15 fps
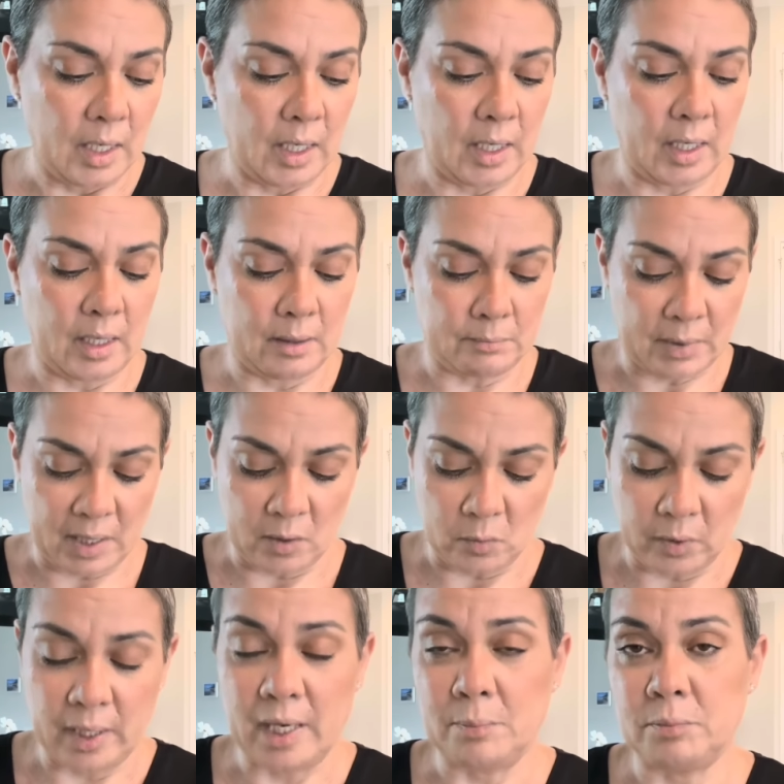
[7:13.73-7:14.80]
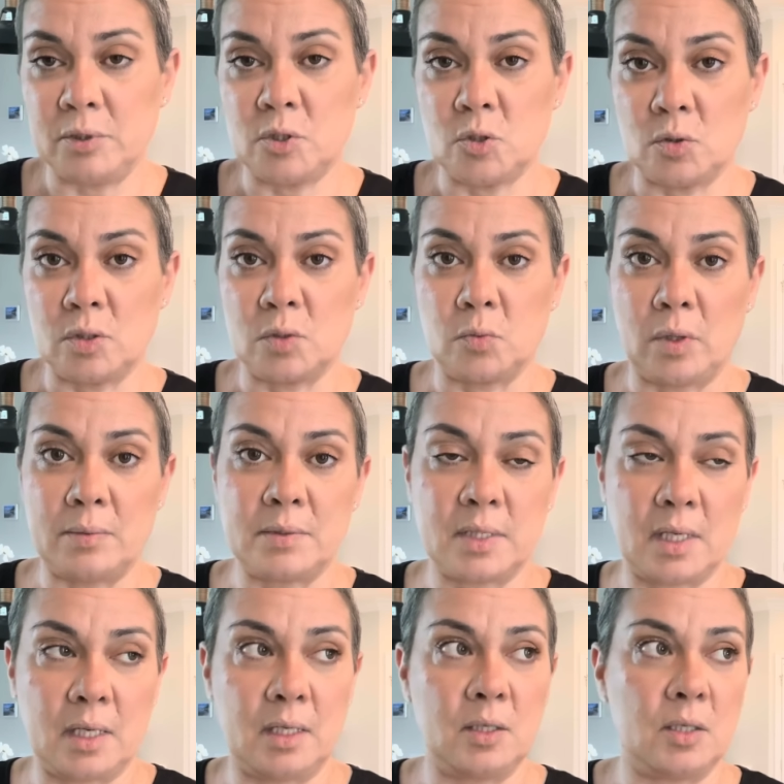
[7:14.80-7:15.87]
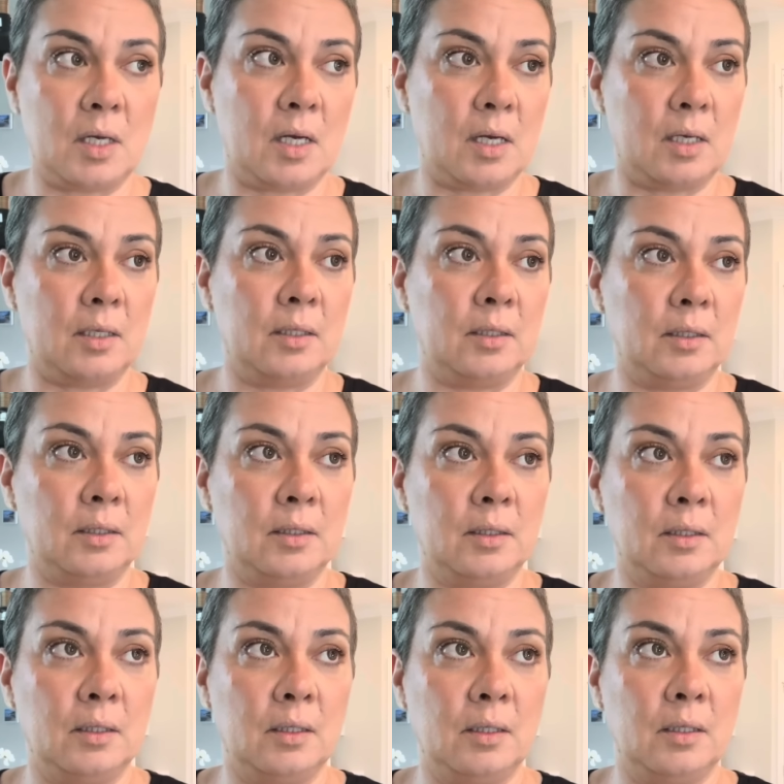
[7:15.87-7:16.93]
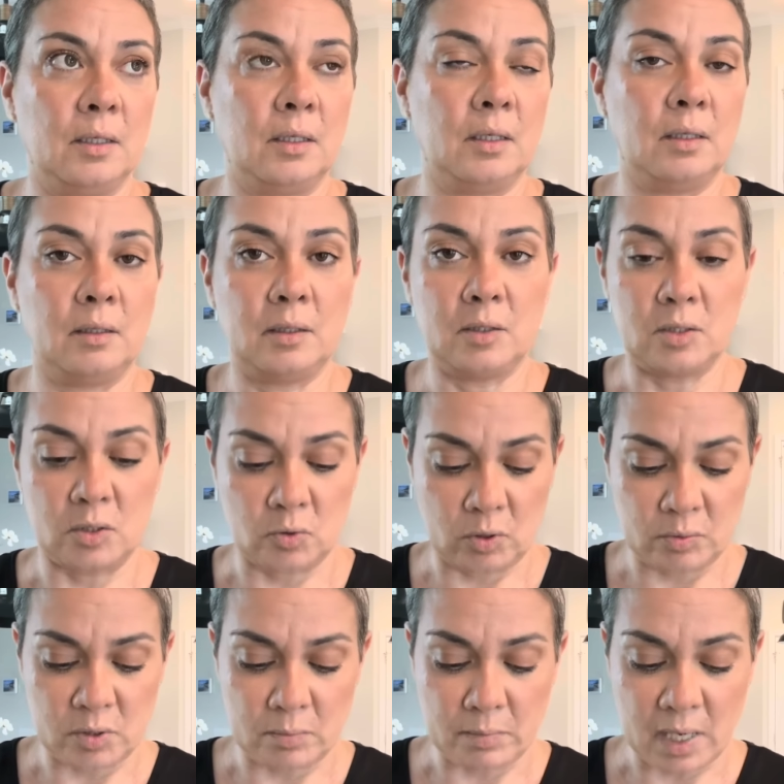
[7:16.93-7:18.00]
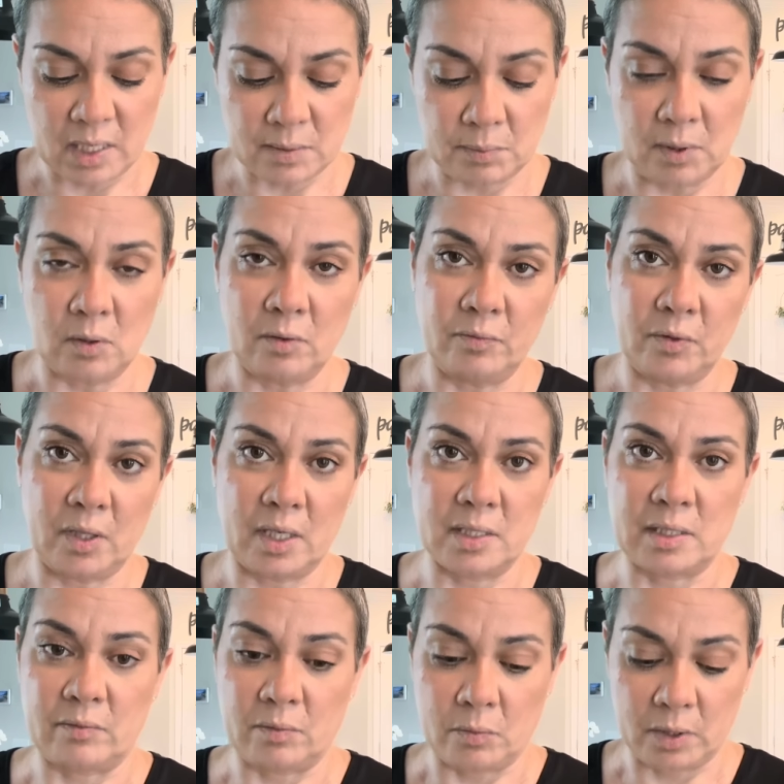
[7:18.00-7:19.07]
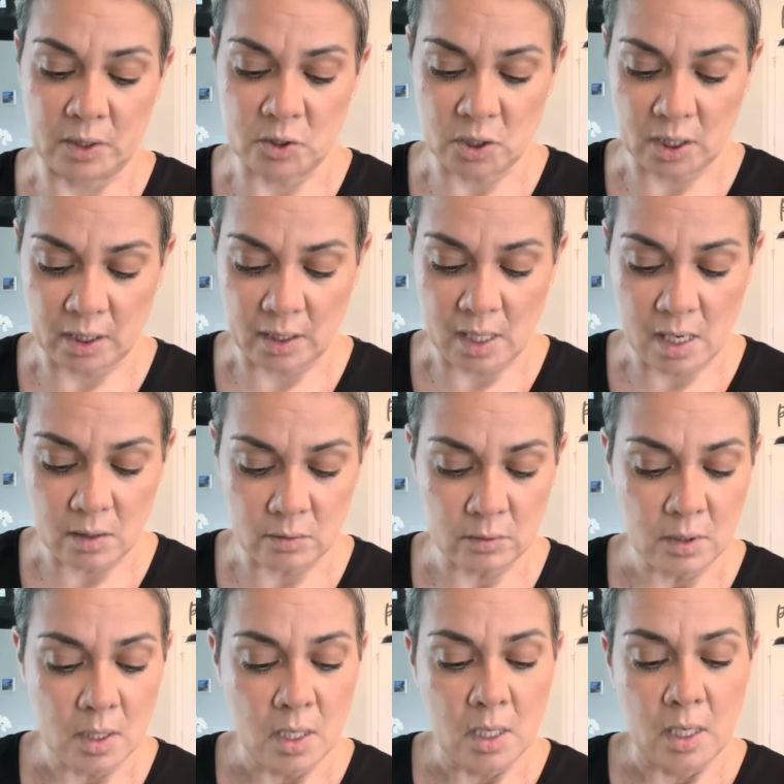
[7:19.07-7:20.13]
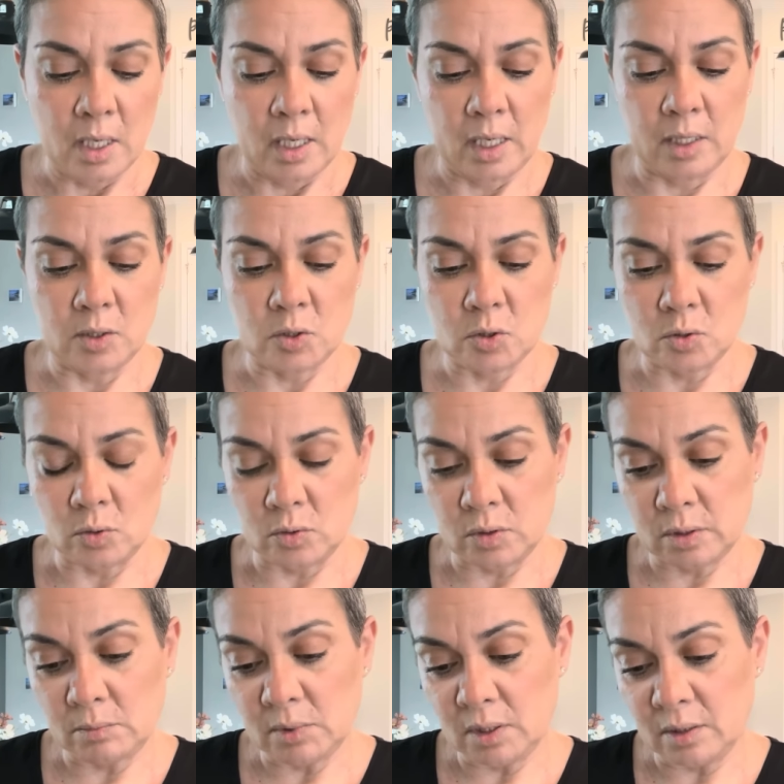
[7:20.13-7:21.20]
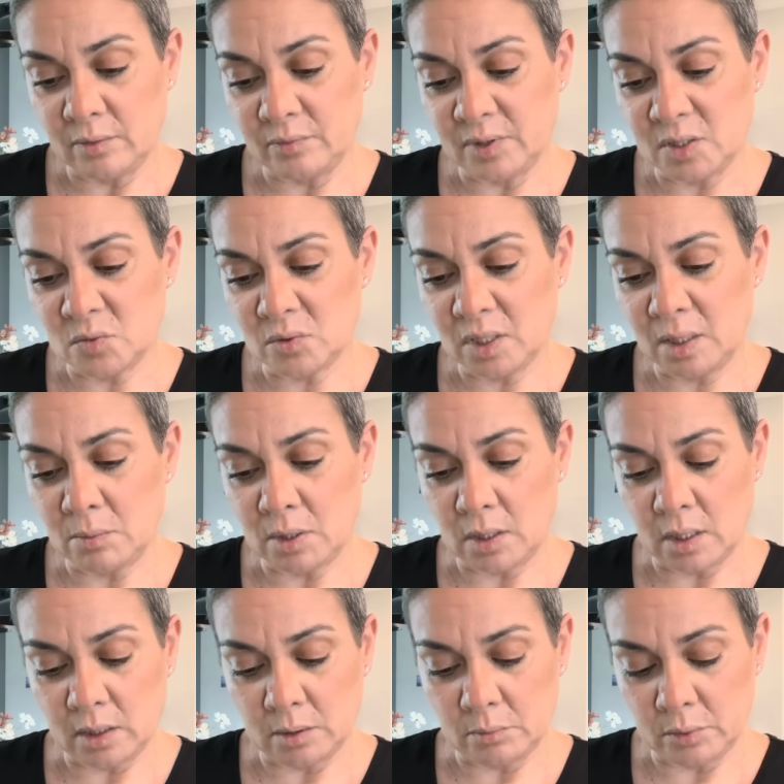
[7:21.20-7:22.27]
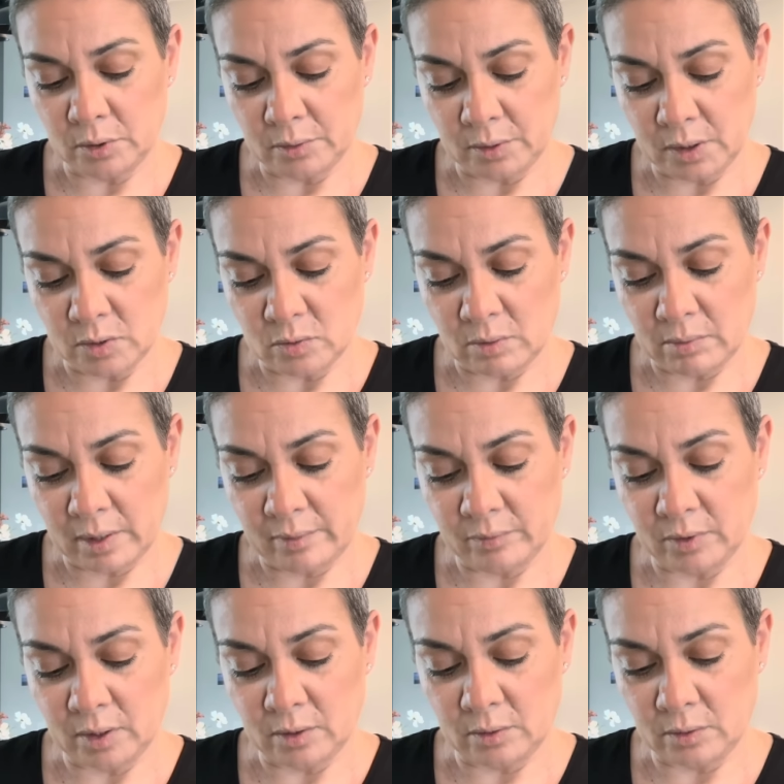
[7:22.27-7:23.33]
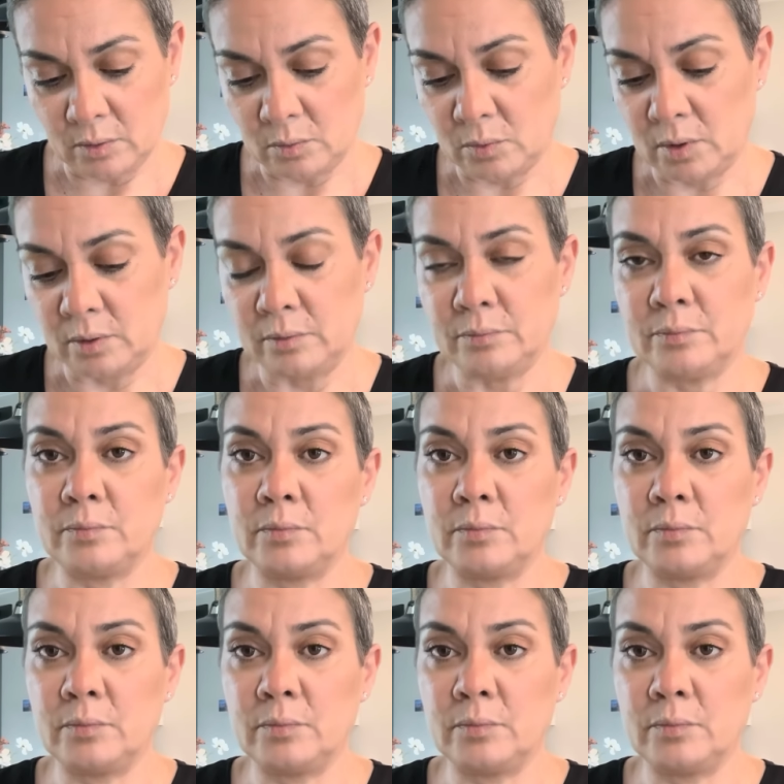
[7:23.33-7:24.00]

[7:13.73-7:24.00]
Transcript: and by the way, I put Joel's website on the description box below if you guys ever want to check it out and show some love. This one came out kind of blurry, so I'm going to have to get another one.